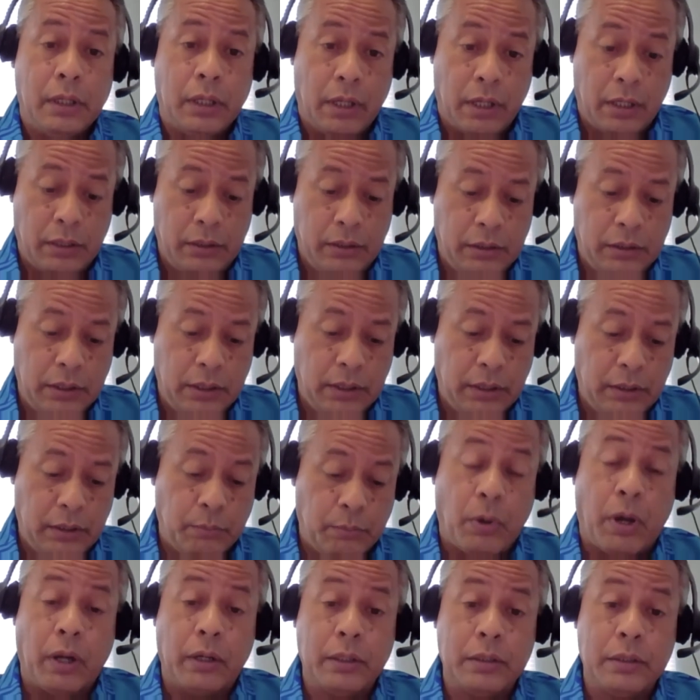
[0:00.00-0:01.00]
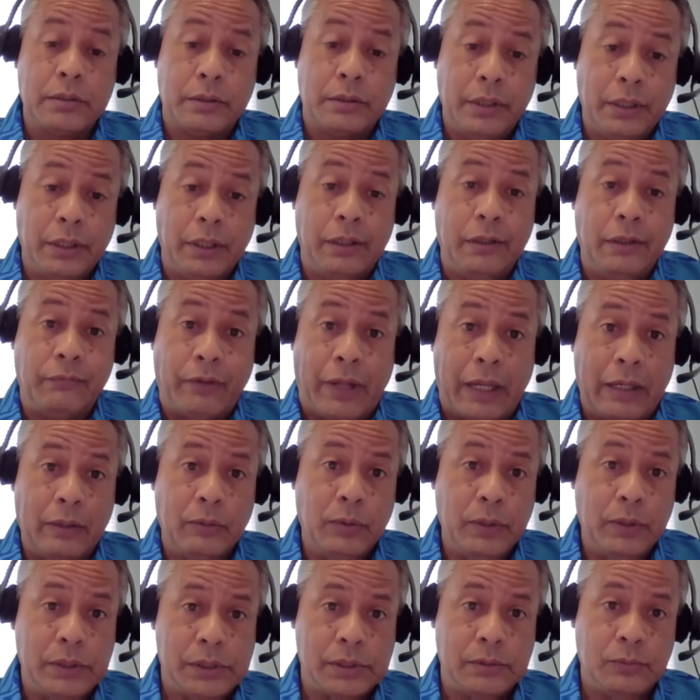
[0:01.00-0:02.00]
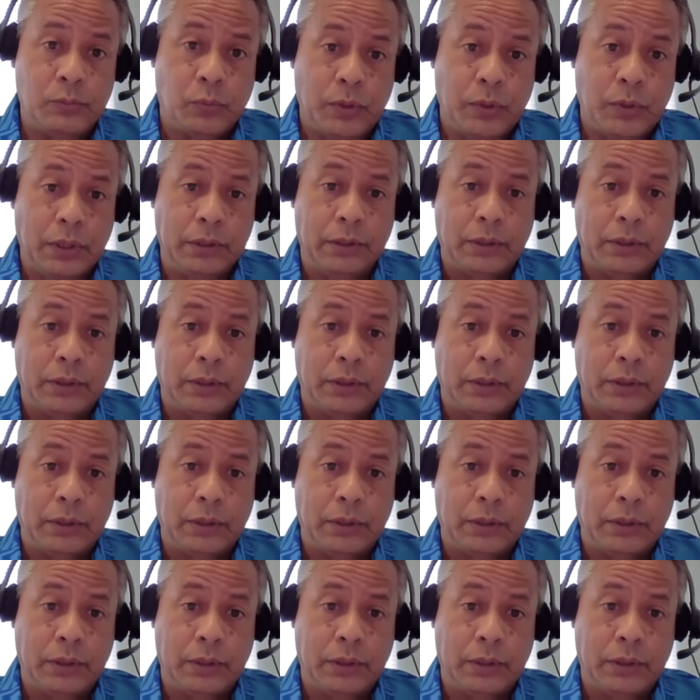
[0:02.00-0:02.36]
and the monitoring and evaluation work